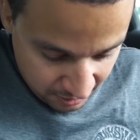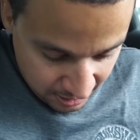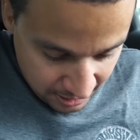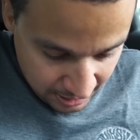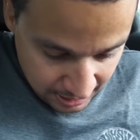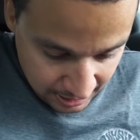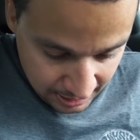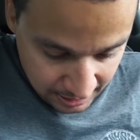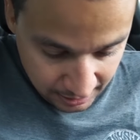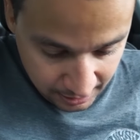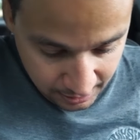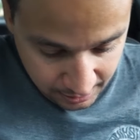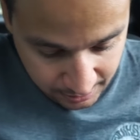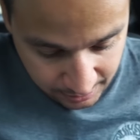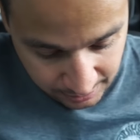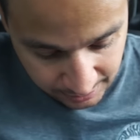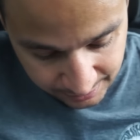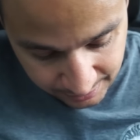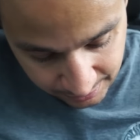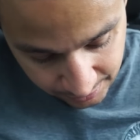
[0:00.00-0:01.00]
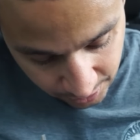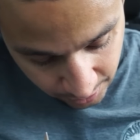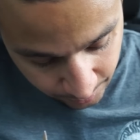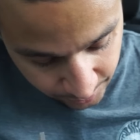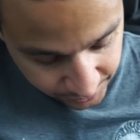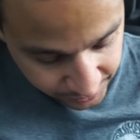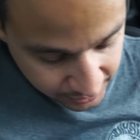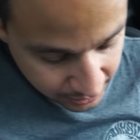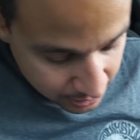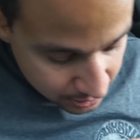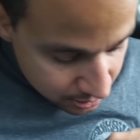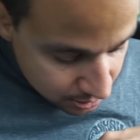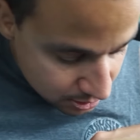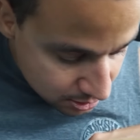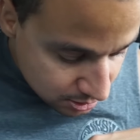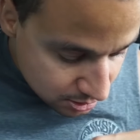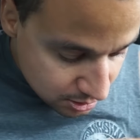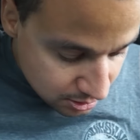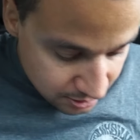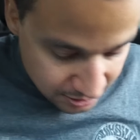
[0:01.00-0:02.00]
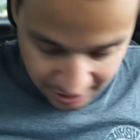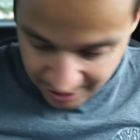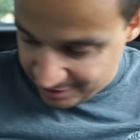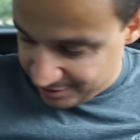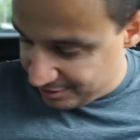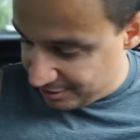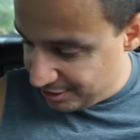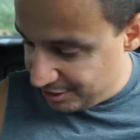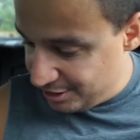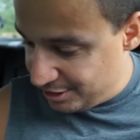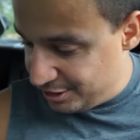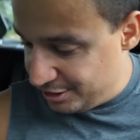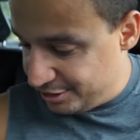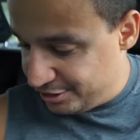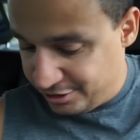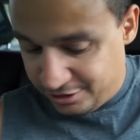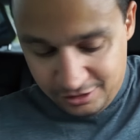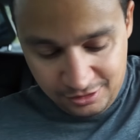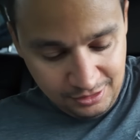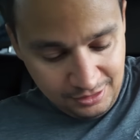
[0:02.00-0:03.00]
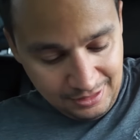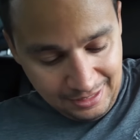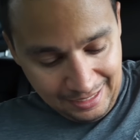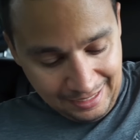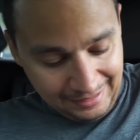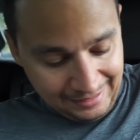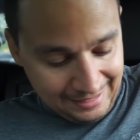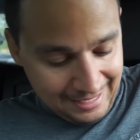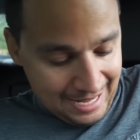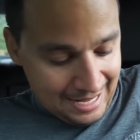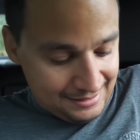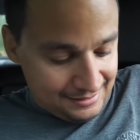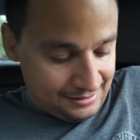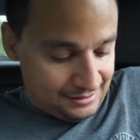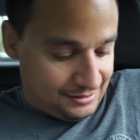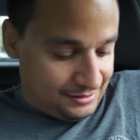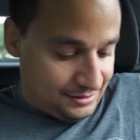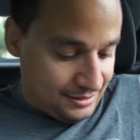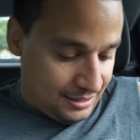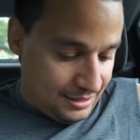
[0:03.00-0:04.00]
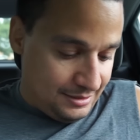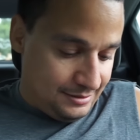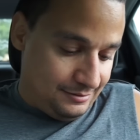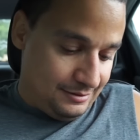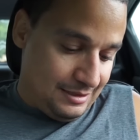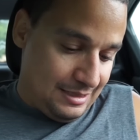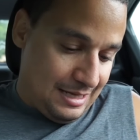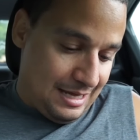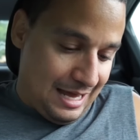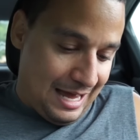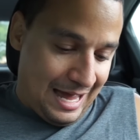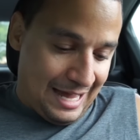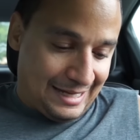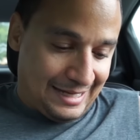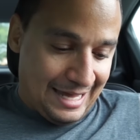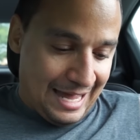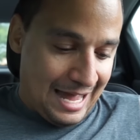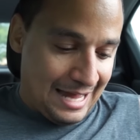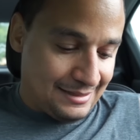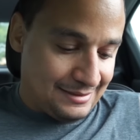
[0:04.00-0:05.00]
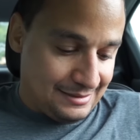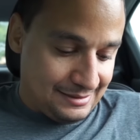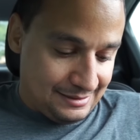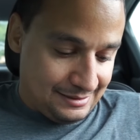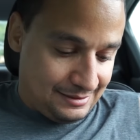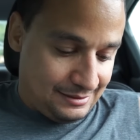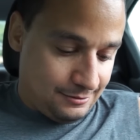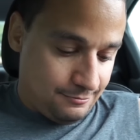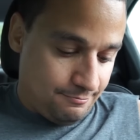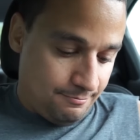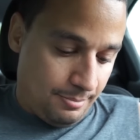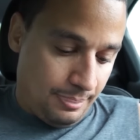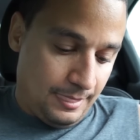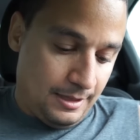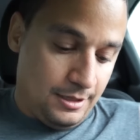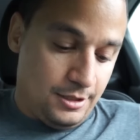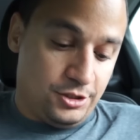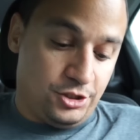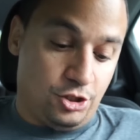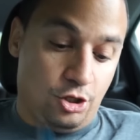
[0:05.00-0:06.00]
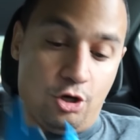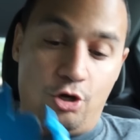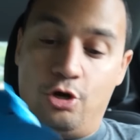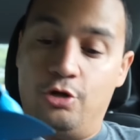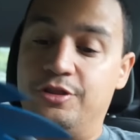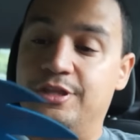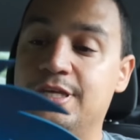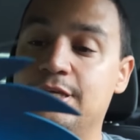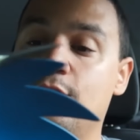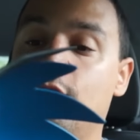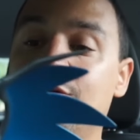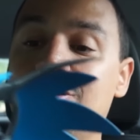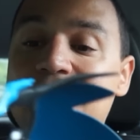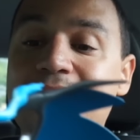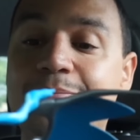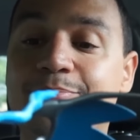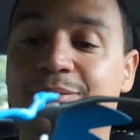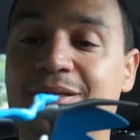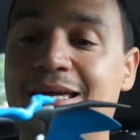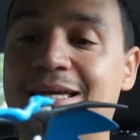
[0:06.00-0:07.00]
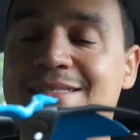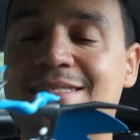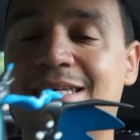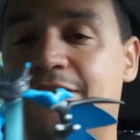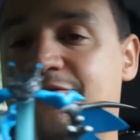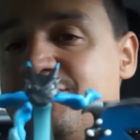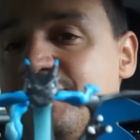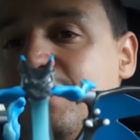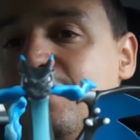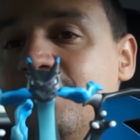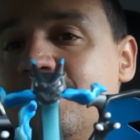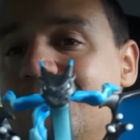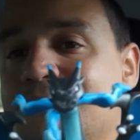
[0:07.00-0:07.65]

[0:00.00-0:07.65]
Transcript: eh. Is it double sign? Yes, it is. I got this, son. I got this. So the only place I've seen